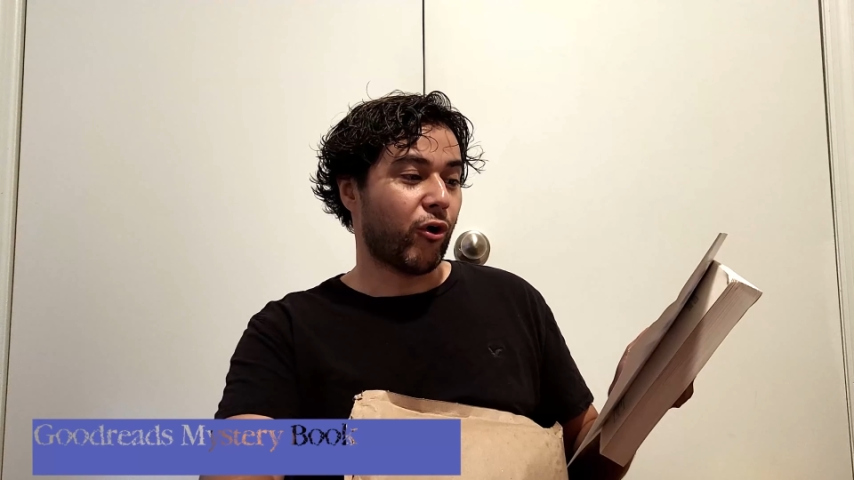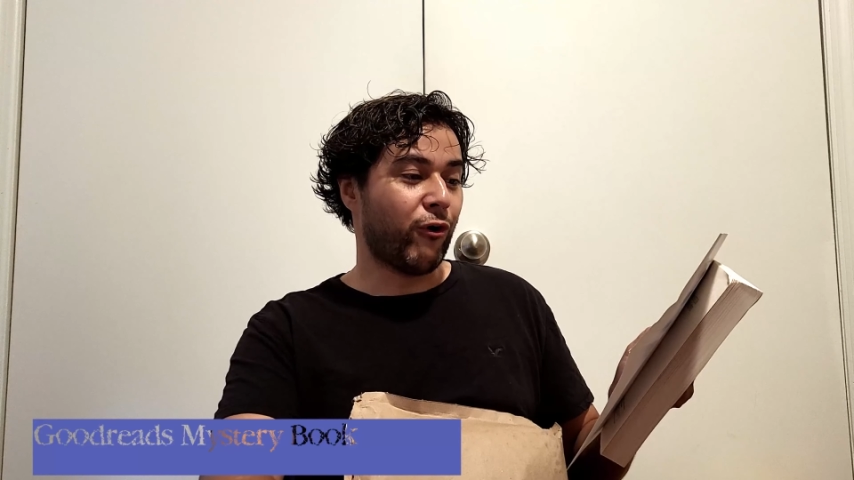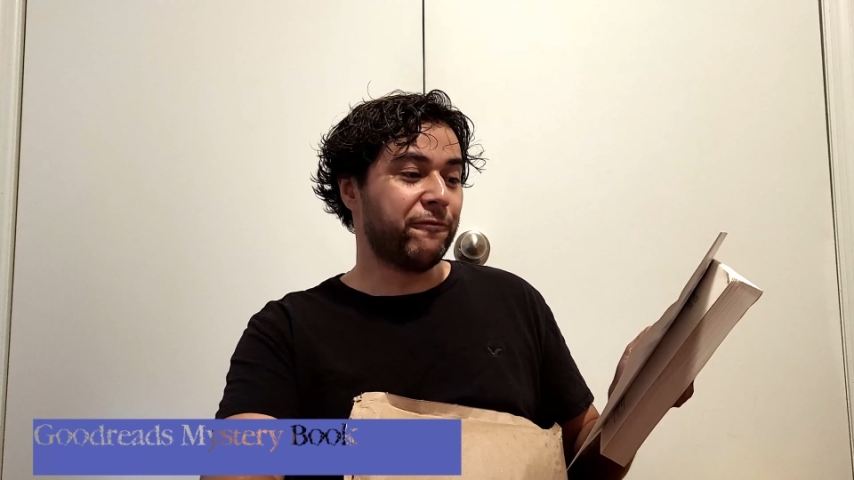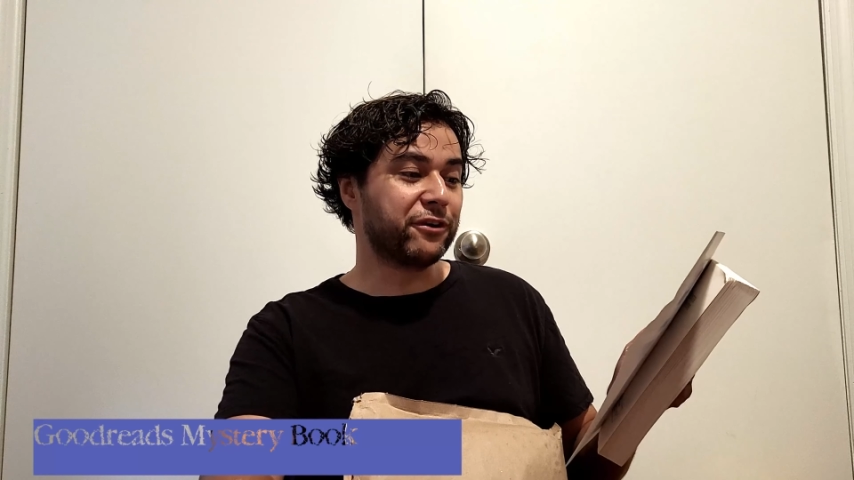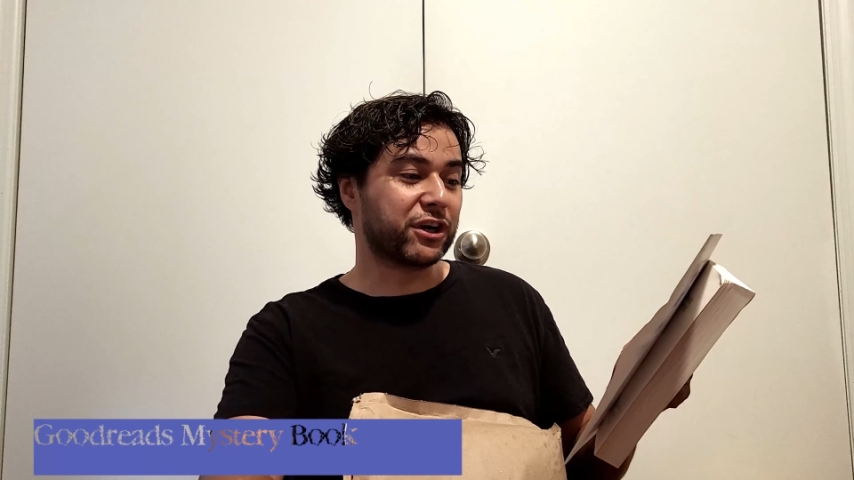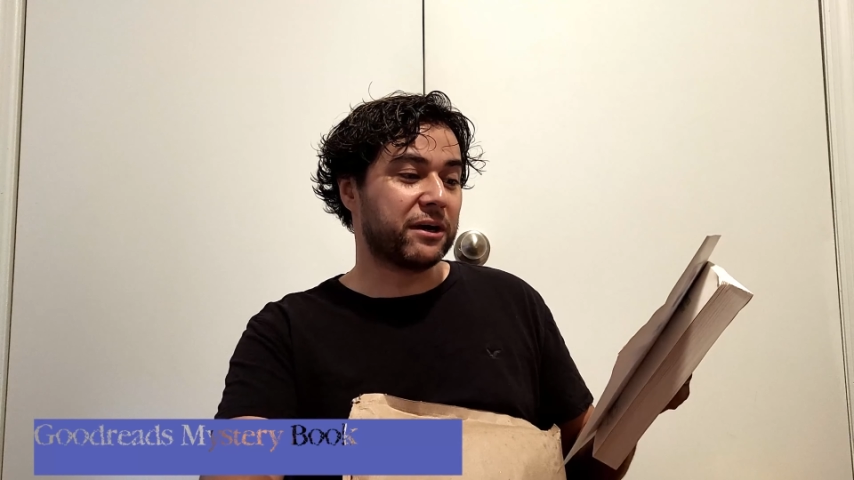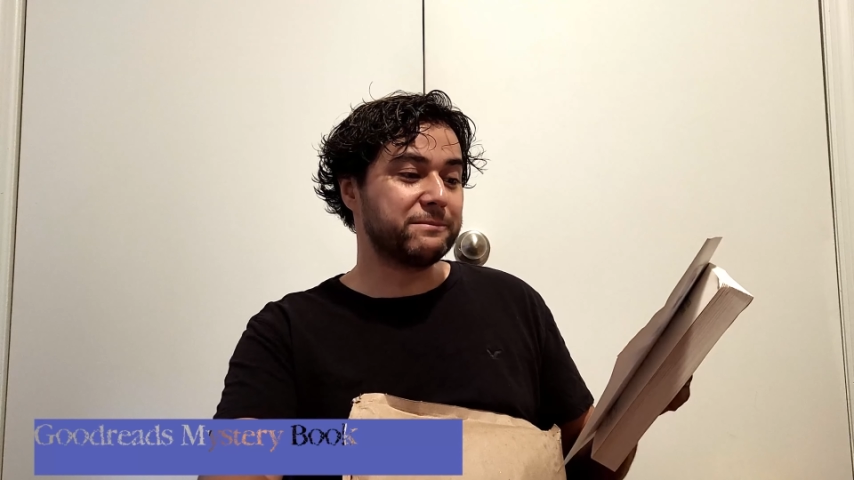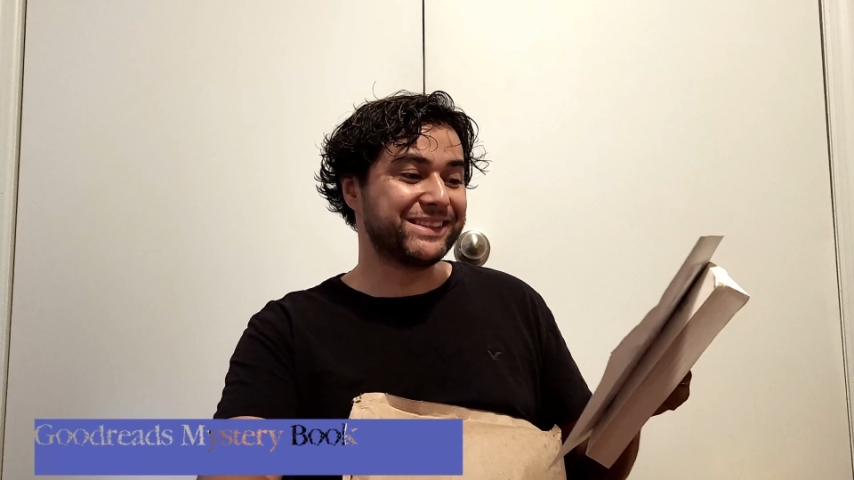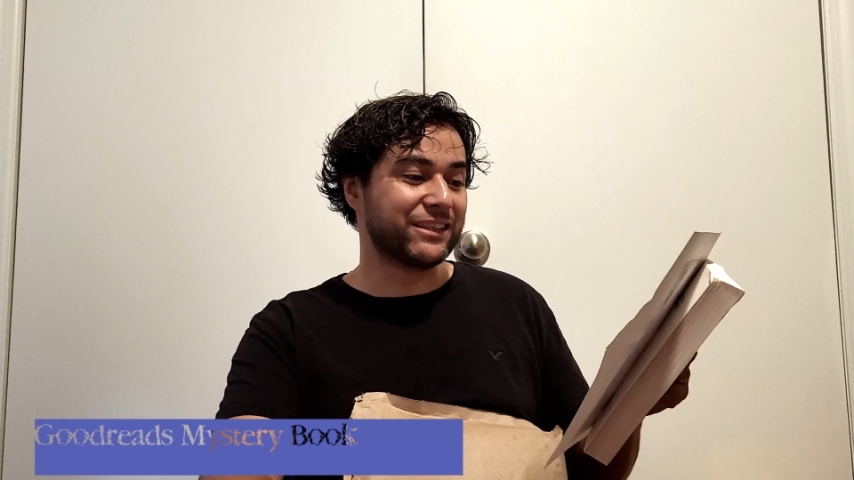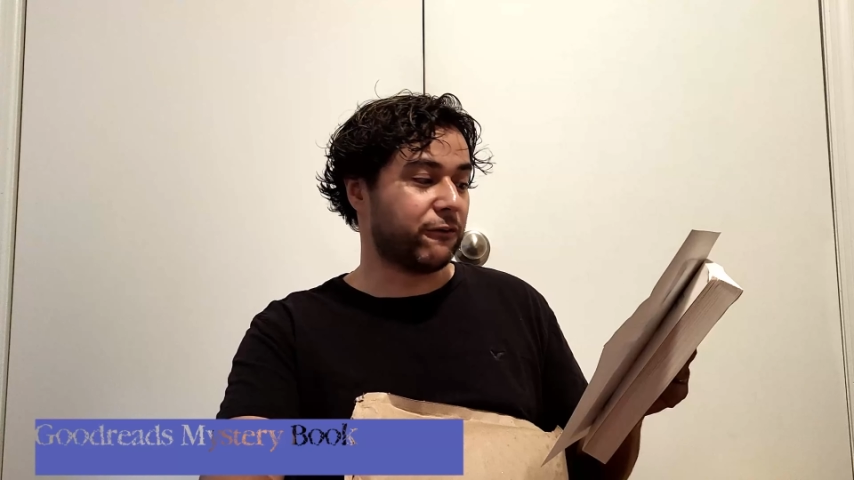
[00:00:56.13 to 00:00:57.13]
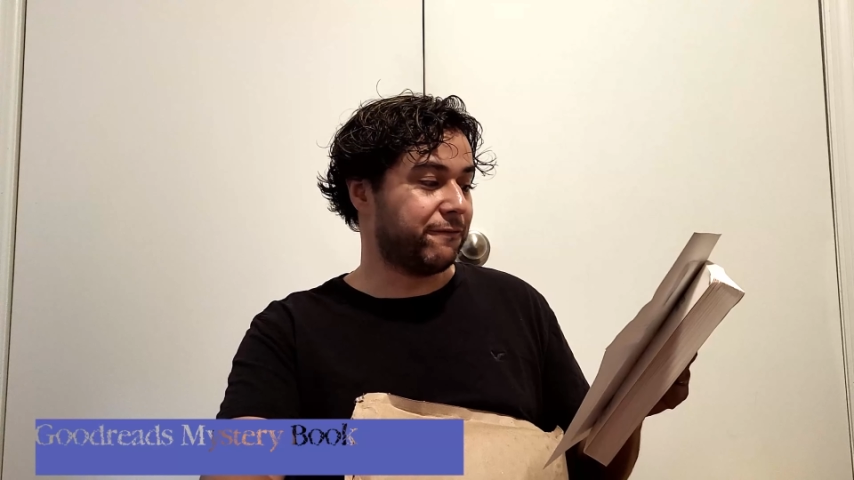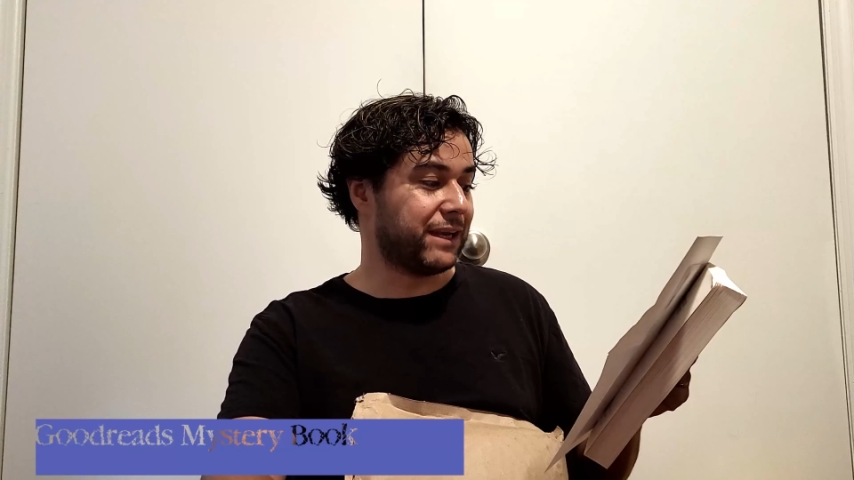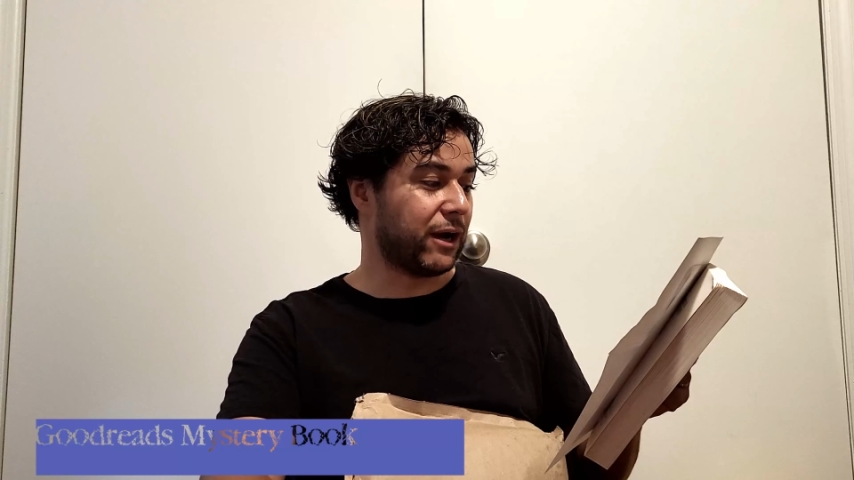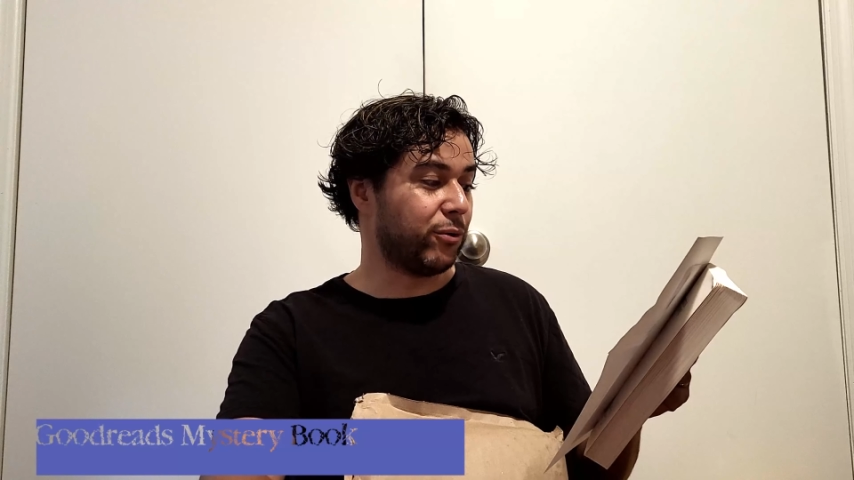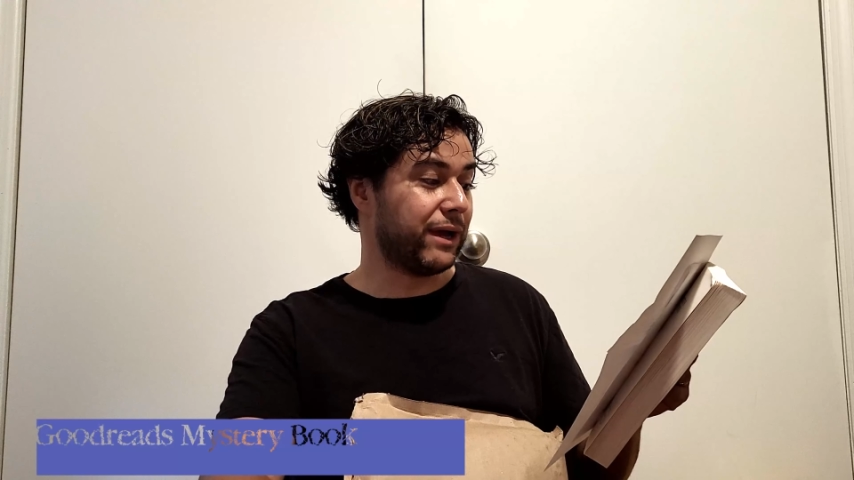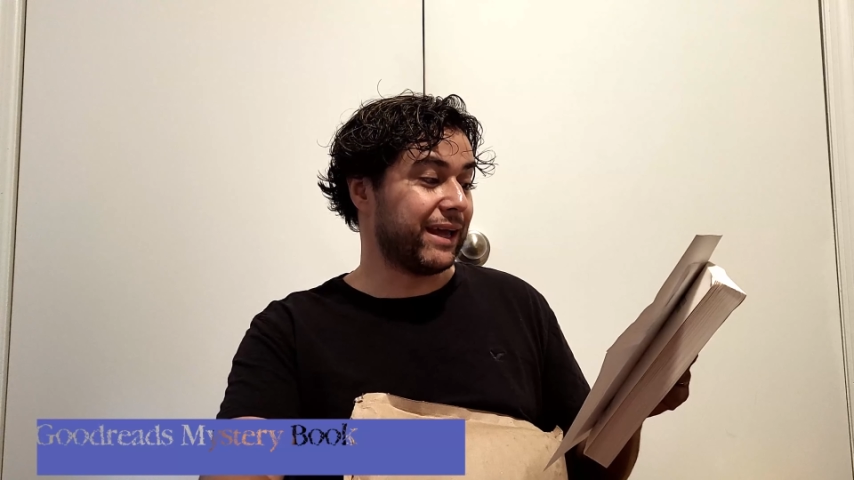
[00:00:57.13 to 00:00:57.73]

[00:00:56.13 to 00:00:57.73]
Overcome Self Doubt